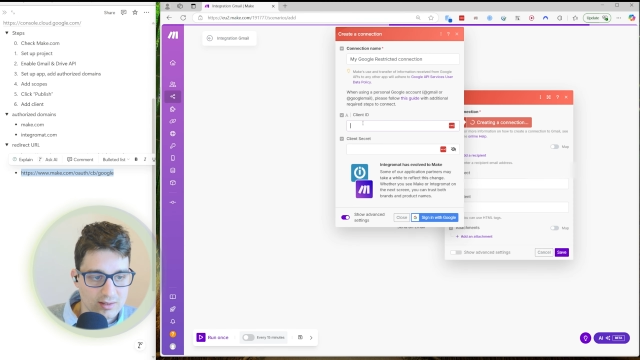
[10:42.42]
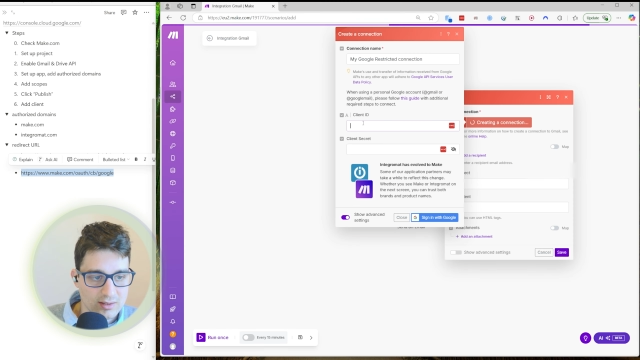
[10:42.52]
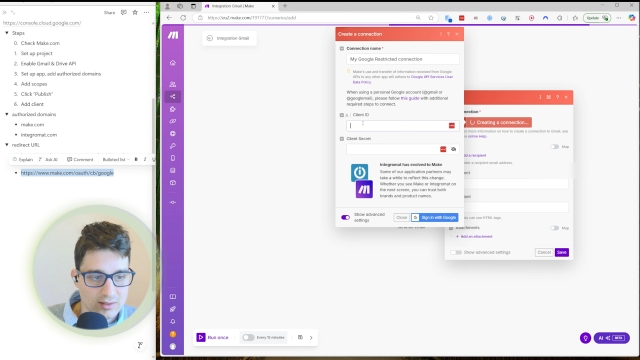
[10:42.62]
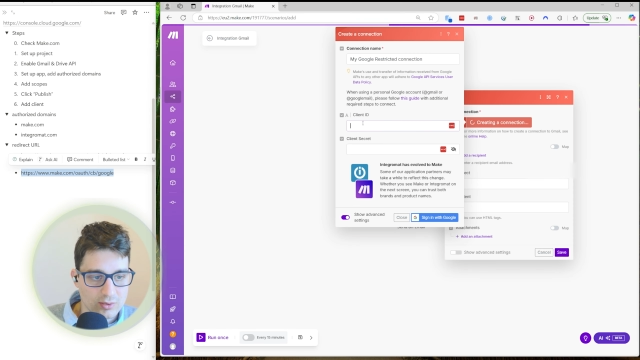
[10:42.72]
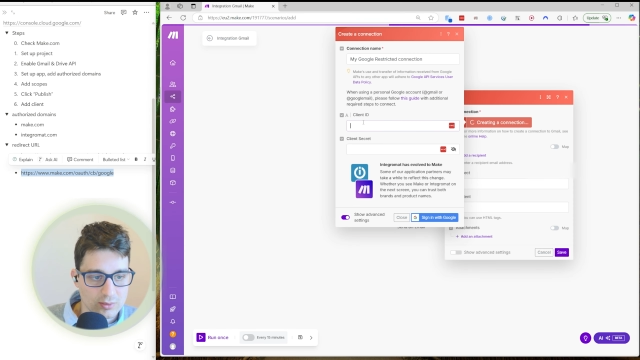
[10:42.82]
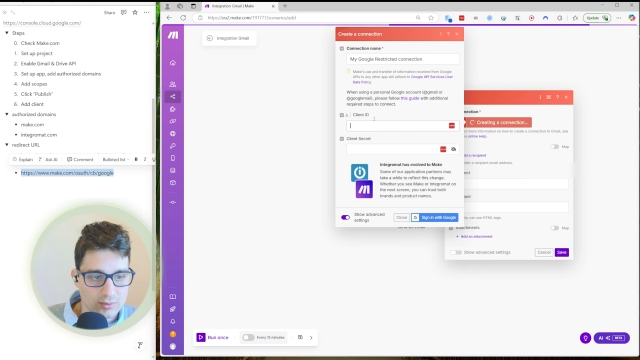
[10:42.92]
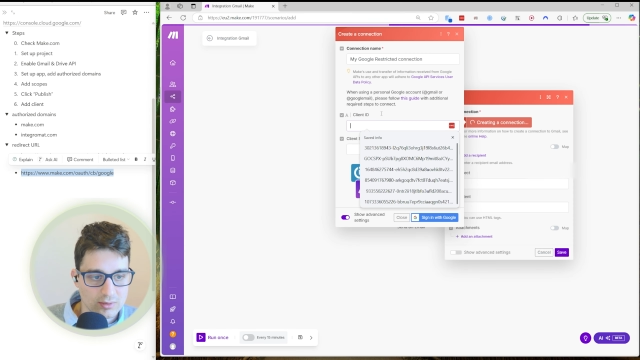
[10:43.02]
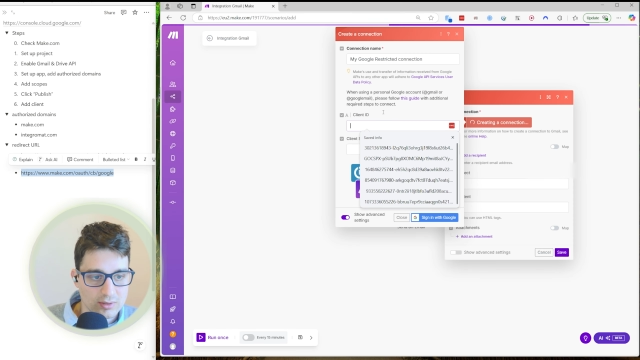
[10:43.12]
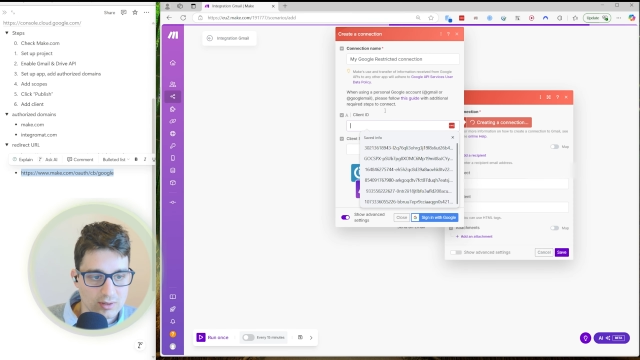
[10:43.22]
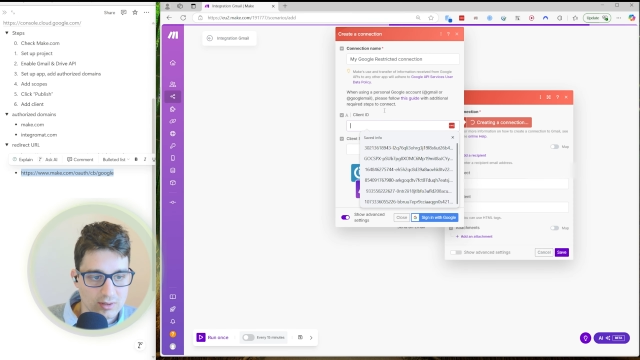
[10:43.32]
to
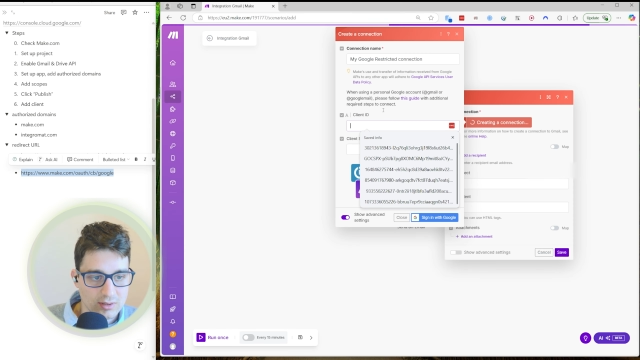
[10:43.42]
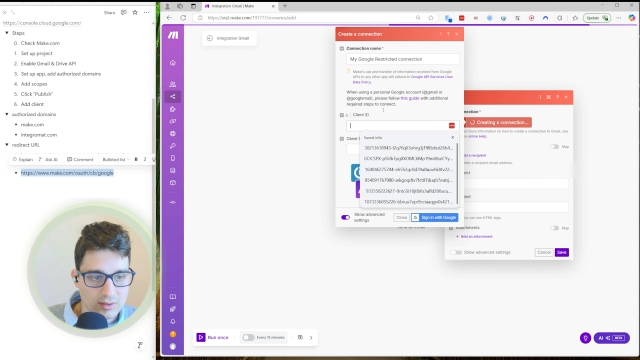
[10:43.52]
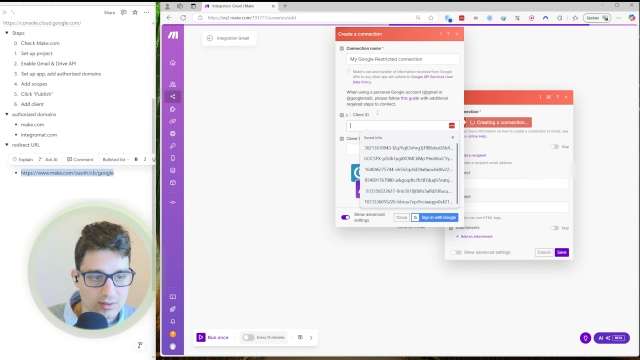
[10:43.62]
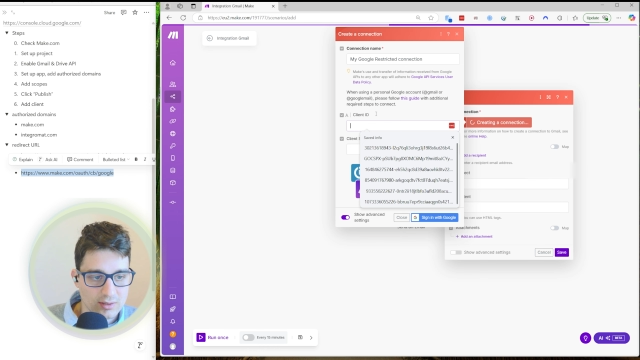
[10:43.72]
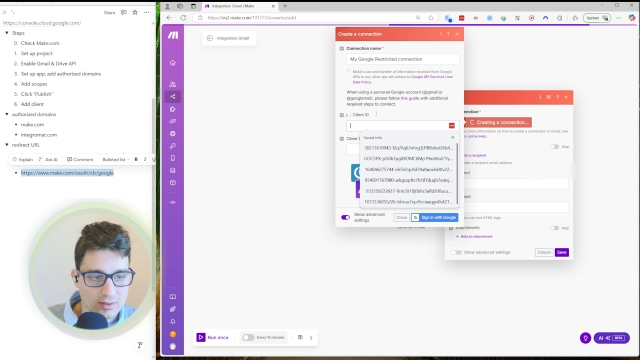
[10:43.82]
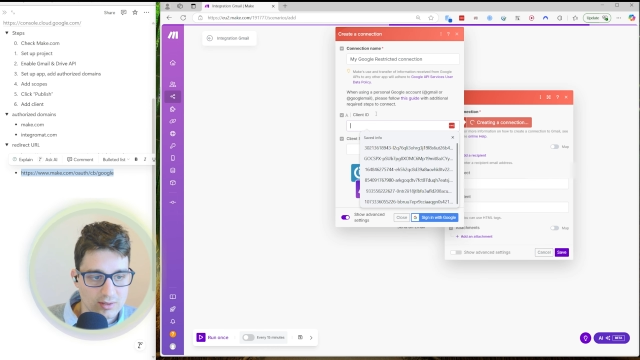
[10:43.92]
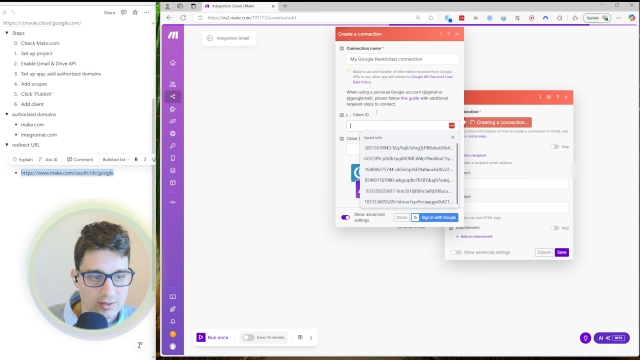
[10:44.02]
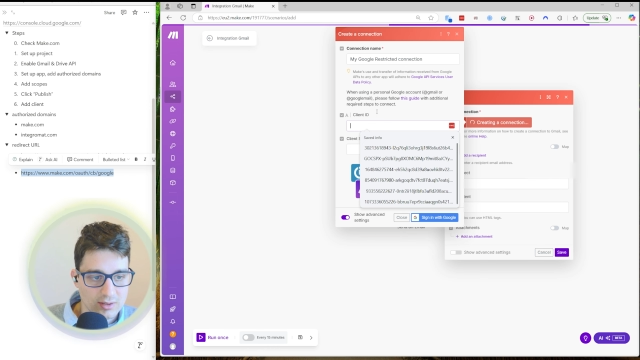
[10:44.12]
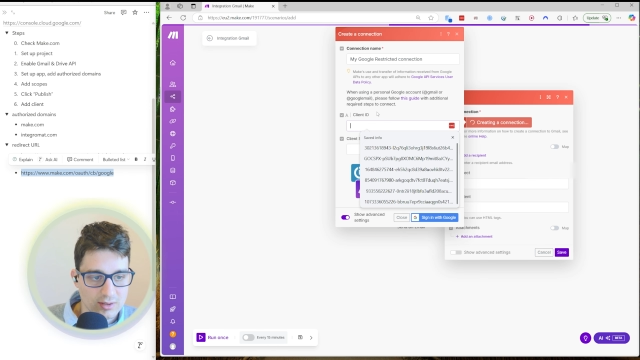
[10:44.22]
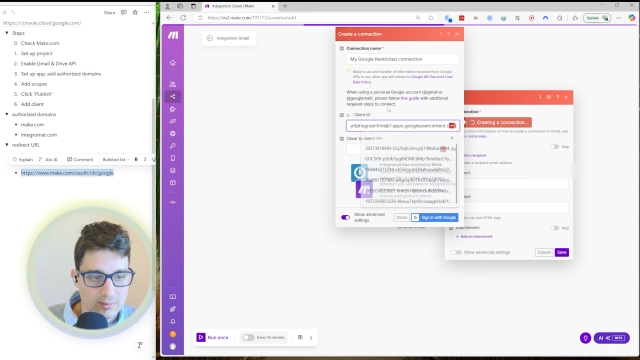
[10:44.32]

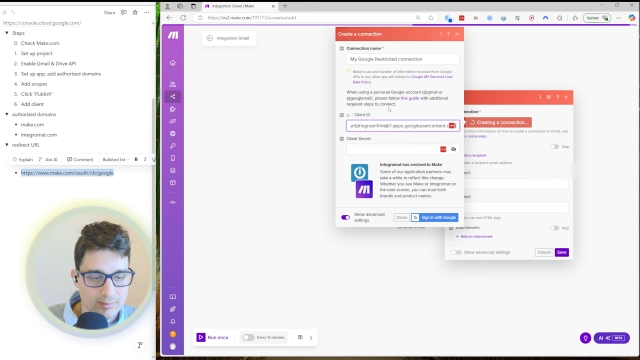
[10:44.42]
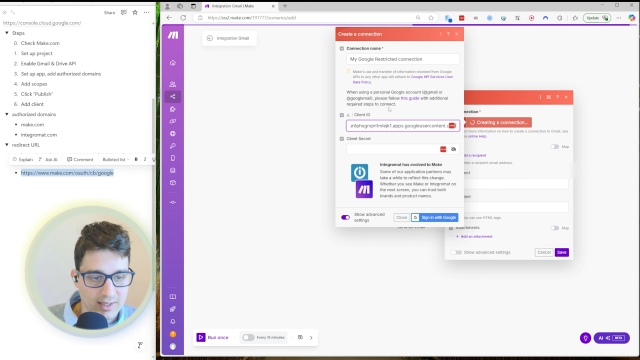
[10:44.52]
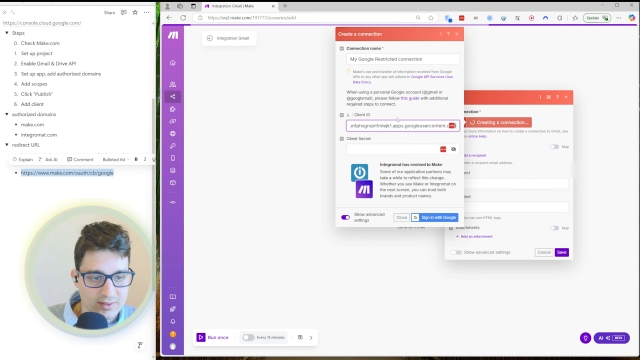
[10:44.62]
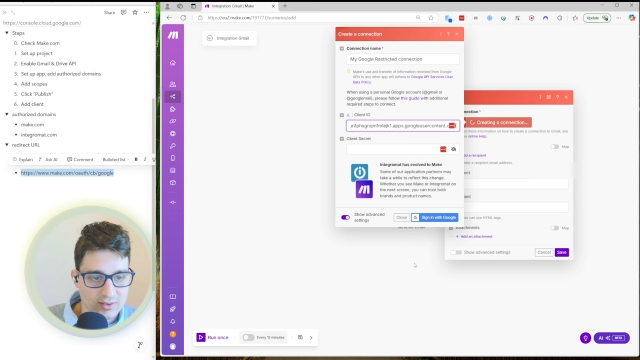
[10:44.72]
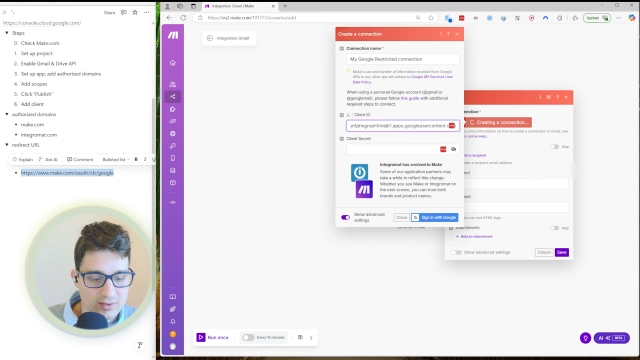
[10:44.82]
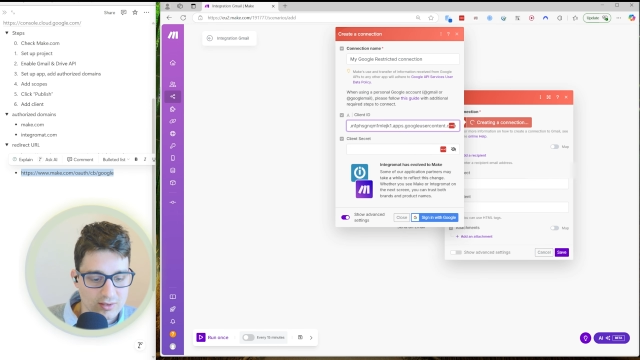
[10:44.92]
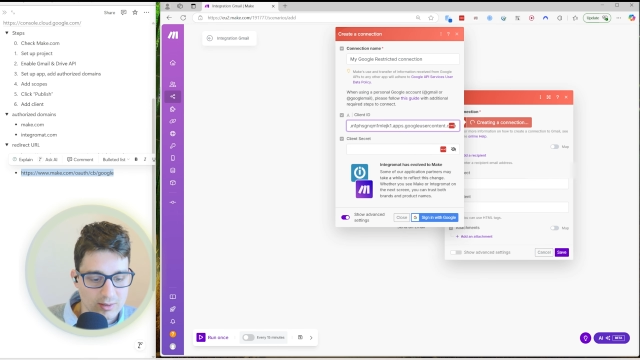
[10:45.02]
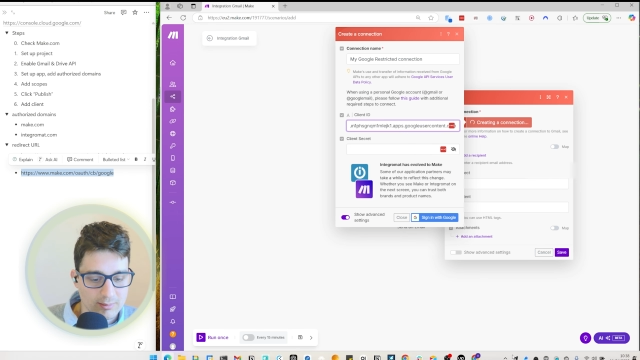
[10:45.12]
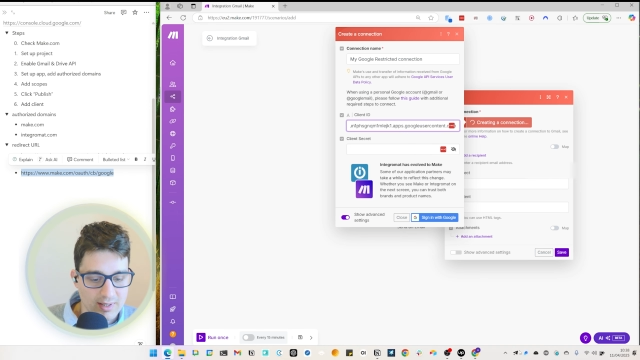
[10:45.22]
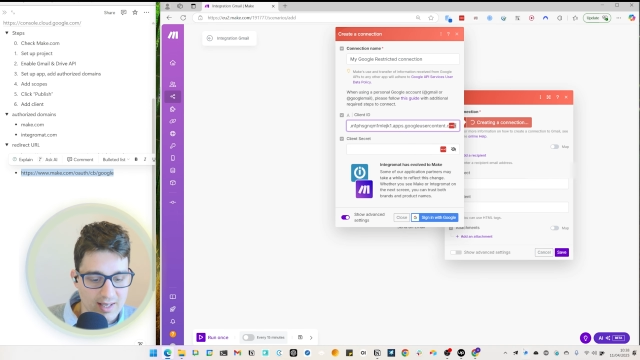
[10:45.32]
the
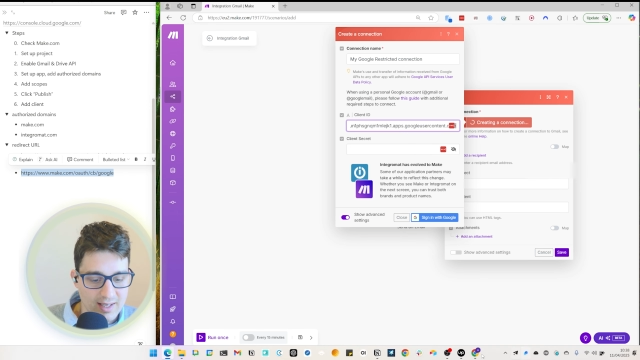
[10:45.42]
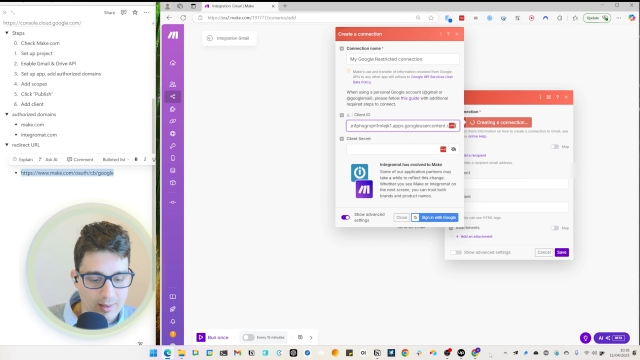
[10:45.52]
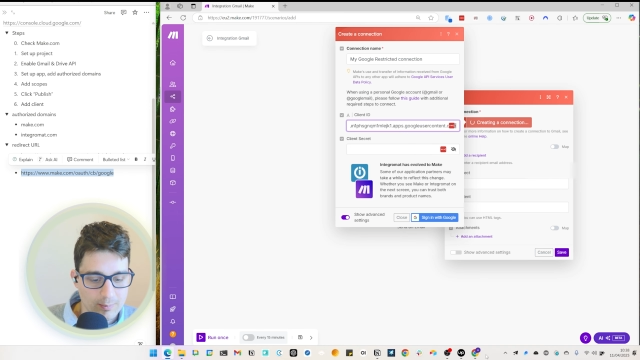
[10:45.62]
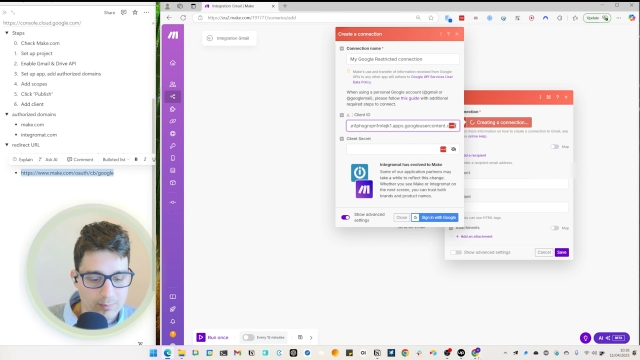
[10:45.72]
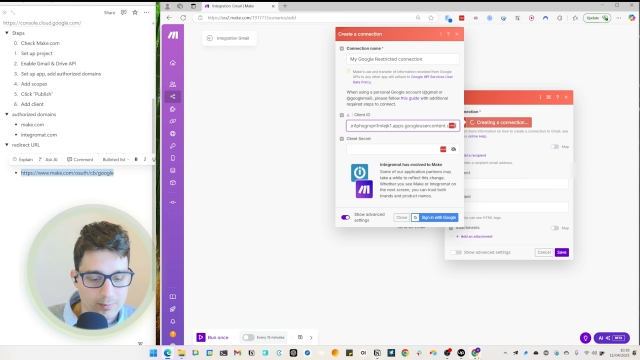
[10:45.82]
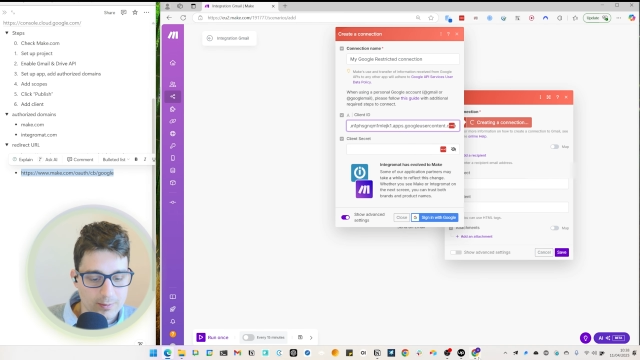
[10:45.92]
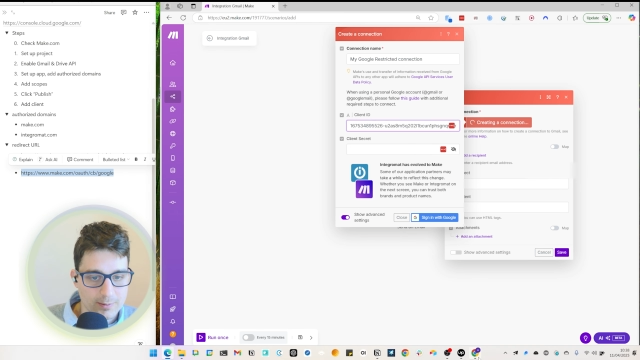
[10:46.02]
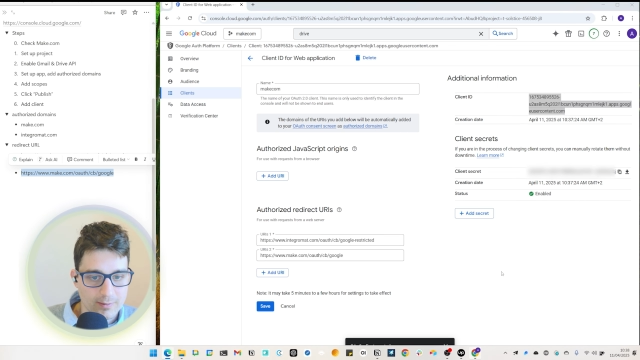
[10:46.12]
make.com app,